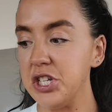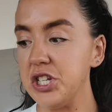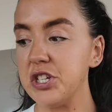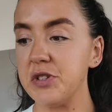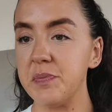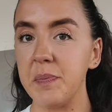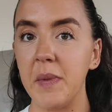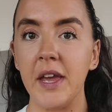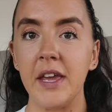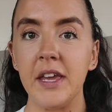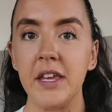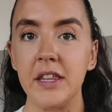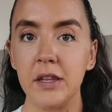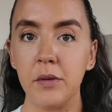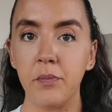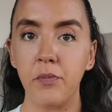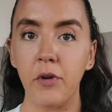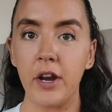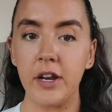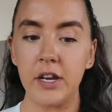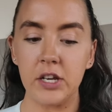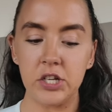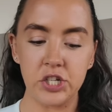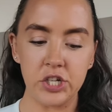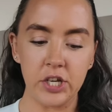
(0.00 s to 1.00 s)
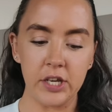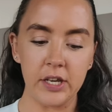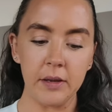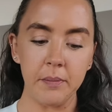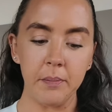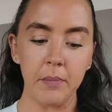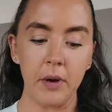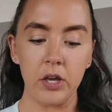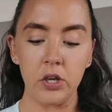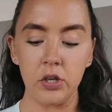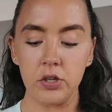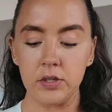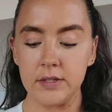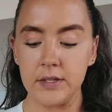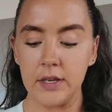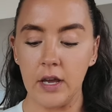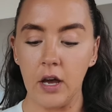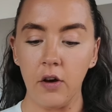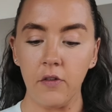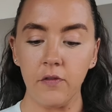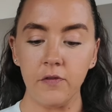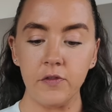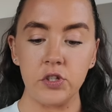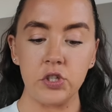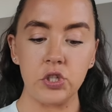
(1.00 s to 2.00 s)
just making the breaded chicken by yourself.